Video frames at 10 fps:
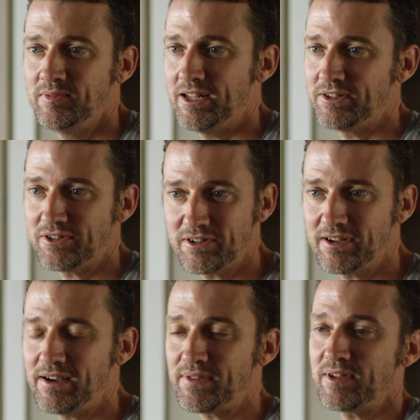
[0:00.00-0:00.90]
manage her
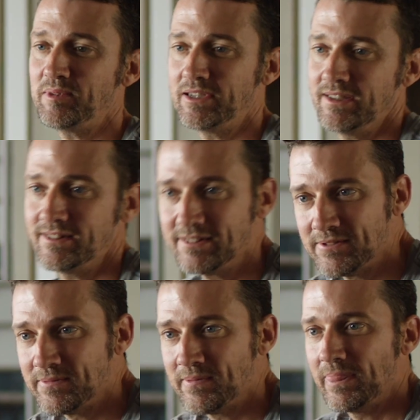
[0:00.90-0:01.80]
health and money.
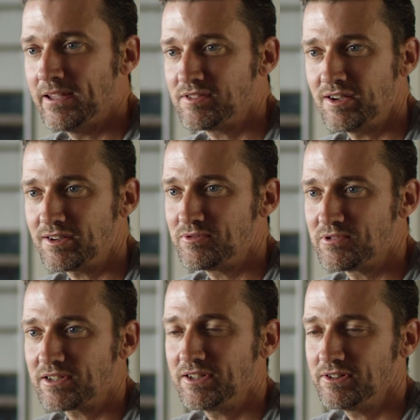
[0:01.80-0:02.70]
That's not going to
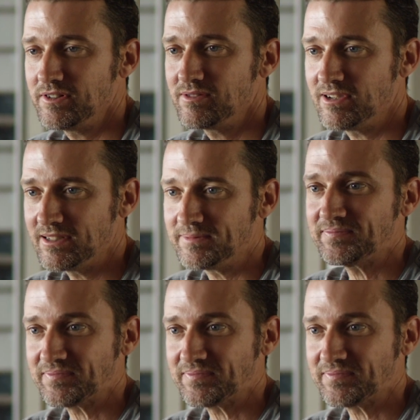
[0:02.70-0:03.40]
work nearly as well,